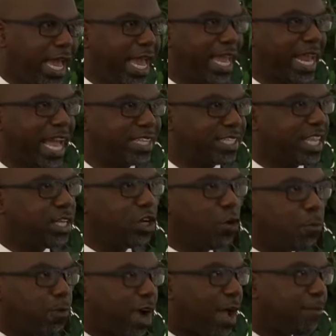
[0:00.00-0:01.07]
And I say,
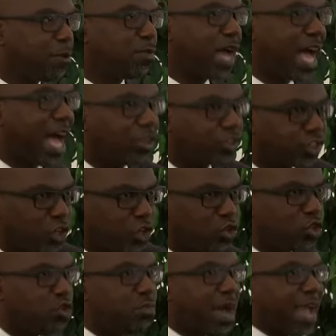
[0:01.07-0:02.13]
No problem, I'll show
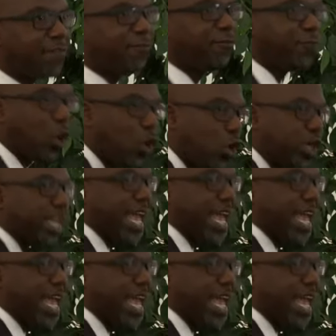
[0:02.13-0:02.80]
you my Ford